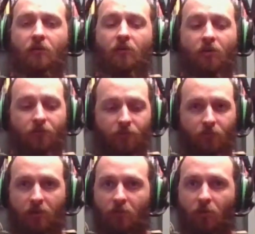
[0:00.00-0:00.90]
awesome
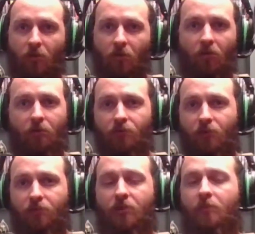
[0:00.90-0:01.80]
DMR slash
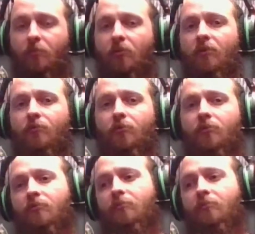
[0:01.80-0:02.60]
sniper rifle